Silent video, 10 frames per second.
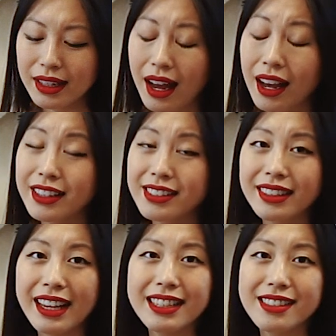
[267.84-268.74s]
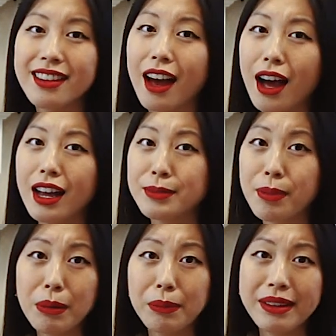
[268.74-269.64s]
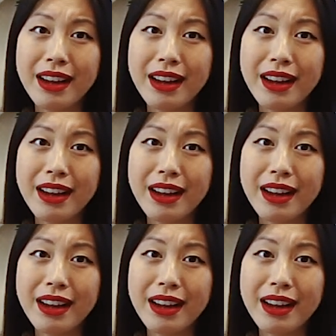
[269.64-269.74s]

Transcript: honestly it's probably